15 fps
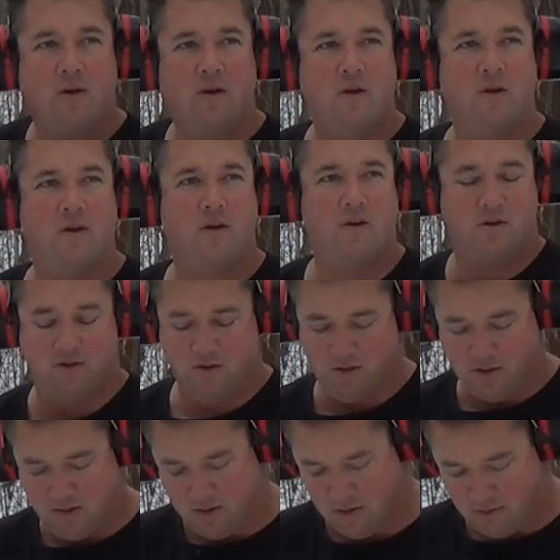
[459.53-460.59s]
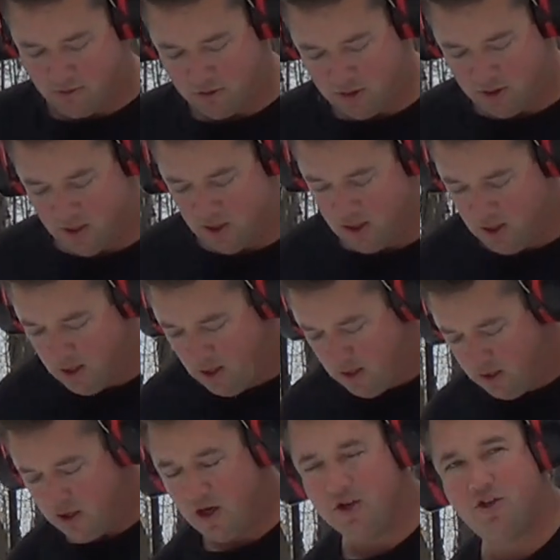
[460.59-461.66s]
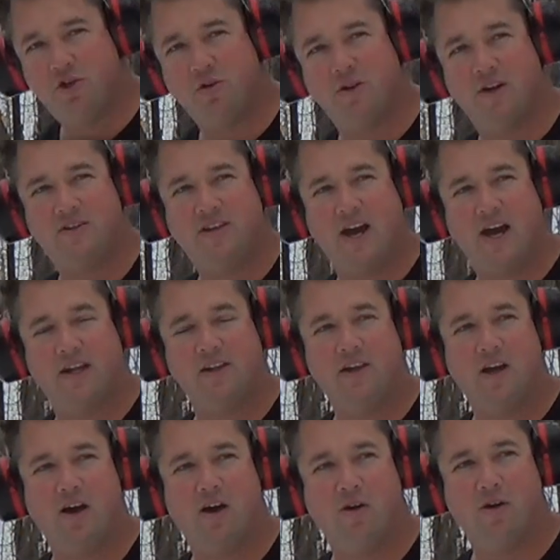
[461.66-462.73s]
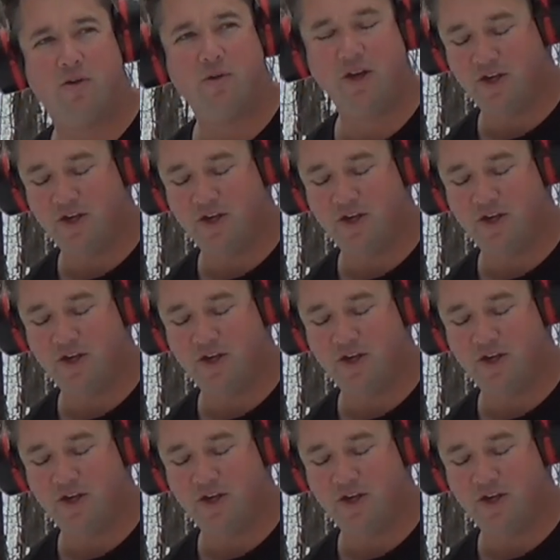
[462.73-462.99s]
100 with this if you know how to shoot. Or a Savage Model